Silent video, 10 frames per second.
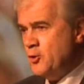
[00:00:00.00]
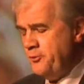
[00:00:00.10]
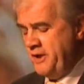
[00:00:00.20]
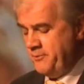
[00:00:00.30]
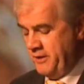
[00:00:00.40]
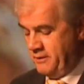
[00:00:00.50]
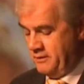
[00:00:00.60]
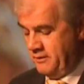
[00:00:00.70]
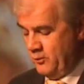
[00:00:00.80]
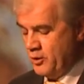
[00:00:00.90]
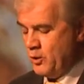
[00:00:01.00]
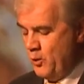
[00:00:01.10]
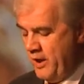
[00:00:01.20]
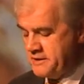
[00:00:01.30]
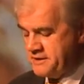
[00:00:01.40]
Good people were
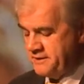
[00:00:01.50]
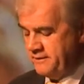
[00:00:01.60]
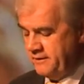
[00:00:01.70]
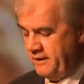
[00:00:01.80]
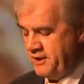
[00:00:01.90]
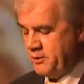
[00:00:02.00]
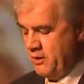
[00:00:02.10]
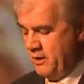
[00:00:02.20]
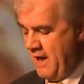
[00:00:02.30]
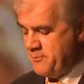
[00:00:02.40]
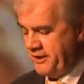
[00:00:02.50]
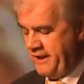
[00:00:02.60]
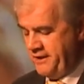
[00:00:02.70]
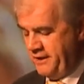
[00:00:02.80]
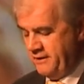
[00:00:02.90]
coerced into
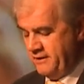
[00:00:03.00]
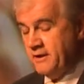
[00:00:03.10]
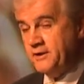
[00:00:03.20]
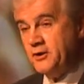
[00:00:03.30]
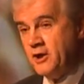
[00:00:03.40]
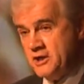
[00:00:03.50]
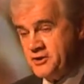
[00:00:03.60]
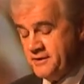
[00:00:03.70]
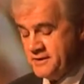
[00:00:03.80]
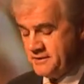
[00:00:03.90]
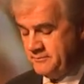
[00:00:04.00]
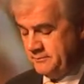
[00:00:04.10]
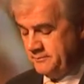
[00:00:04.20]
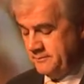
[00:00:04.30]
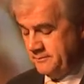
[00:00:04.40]
abrogating their conscience.
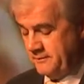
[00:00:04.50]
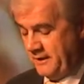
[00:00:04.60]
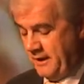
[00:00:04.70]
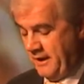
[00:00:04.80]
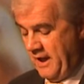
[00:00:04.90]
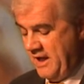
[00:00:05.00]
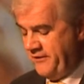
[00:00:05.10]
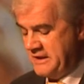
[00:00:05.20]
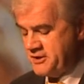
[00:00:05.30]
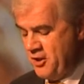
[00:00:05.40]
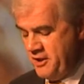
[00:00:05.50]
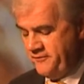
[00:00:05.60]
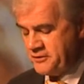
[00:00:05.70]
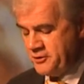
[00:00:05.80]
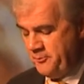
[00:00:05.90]
I felt sorry
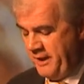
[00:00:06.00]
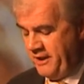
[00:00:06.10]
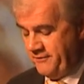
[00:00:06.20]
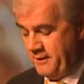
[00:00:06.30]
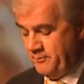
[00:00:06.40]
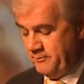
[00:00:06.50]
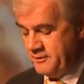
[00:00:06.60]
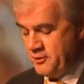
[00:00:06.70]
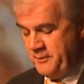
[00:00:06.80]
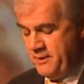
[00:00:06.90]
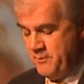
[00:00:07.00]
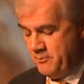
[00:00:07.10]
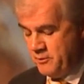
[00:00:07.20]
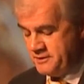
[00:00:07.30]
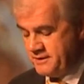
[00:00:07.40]
for so many of them, so many
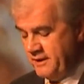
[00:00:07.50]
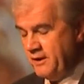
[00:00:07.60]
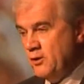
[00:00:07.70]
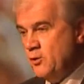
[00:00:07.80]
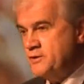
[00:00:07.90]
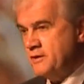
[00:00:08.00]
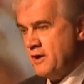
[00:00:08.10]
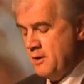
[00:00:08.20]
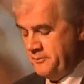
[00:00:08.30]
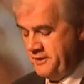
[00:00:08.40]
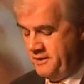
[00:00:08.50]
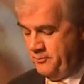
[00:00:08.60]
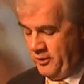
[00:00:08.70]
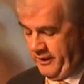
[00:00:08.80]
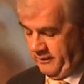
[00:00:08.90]
members who succumbed
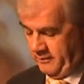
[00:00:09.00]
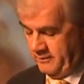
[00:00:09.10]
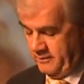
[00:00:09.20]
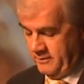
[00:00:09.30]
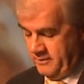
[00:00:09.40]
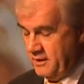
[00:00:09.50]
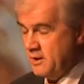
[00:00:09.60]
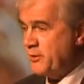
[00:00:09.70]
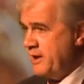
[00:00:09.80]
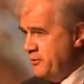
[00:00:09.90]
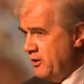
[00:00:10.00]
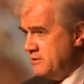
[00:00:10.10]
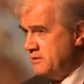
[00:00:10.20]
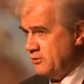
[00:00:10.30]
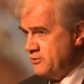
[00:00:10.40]
to bullying. But I
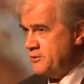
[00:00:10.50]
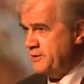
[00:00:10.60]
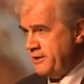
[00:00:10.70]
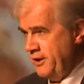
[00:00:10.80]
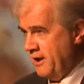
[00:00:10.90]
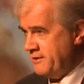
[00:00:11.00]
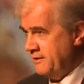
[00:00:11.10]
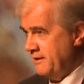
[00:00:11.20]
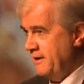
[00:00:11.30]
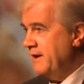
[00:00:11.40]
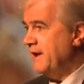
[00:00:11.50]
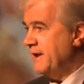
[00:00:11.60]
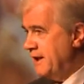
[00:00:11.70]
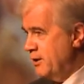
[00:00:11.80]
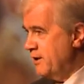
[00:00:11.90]
applaud those who did not,
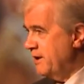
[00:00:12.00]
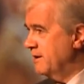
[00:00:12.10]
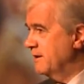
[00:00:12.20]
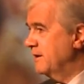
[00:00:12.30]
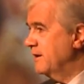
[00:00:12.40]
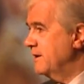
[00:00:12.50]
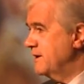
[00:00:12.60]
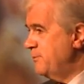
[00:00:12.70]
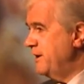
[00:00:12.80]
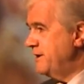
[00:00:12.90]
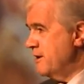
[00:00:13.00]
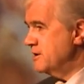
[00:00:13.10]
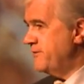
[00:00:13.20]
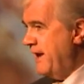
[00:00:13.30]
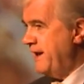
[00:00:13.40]
including Deputy
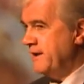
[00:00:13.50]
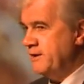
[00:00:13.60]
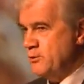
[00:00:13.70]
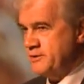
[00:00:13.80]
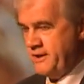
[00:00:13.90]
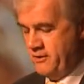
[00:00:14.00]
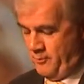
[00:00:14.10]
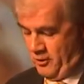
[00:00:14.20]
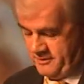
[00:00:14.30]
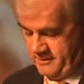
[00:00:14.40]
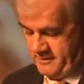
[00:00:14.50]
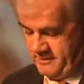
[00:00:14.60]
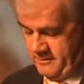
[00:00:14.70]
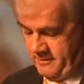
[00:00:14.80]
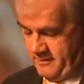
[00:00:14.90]
Terence Flanagan, who was here amongst us.